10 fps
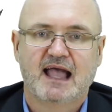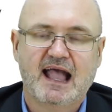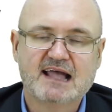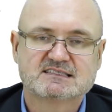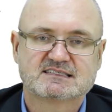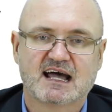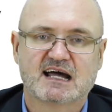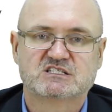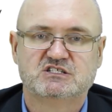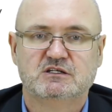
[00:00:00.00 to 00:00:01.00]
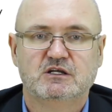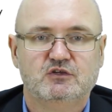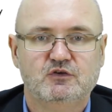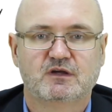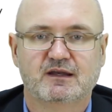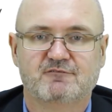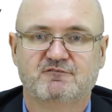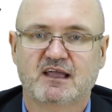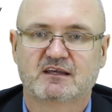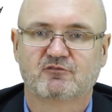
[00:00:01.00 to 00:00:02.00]
As such, you can
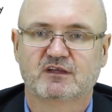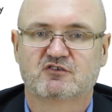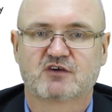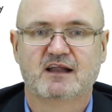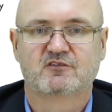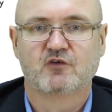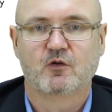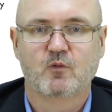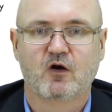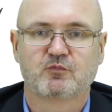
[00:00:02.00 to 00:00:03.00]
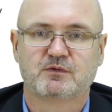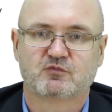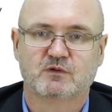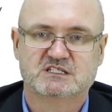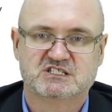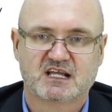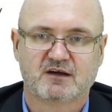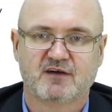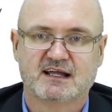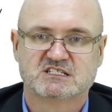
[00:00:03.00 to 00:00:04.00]
effectively transfer wealth between
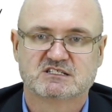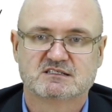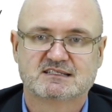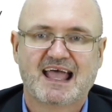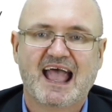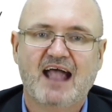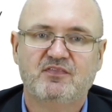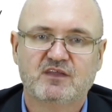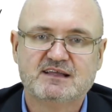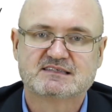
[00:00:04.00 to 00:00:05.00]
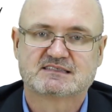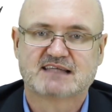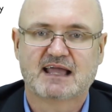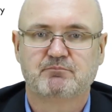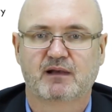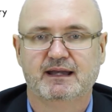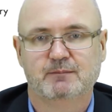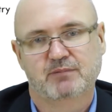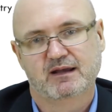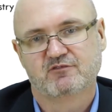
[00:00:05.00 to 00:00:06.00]
generations, and these estate
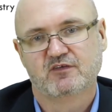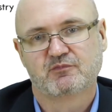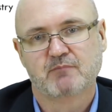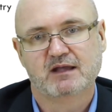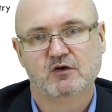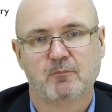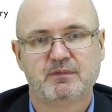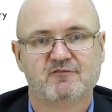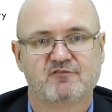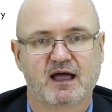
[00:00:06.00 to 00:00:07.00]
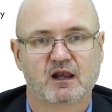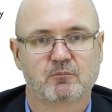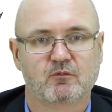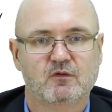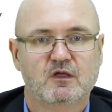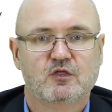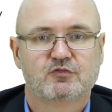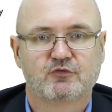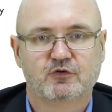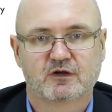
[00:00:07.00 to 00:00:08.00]
planning benefits may not be available
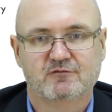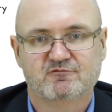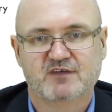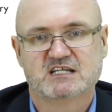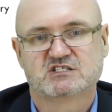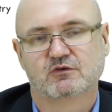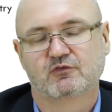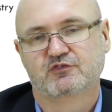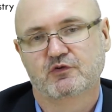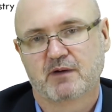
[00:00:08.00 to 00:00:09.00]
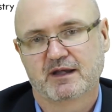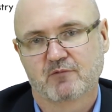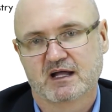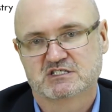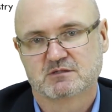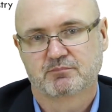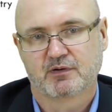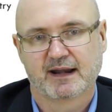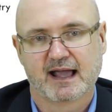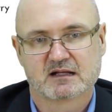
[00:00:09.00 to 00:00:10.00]
through conventional superannuation
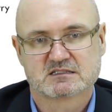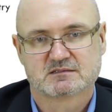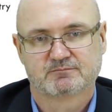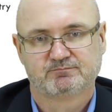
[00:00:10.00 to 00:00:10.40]
products.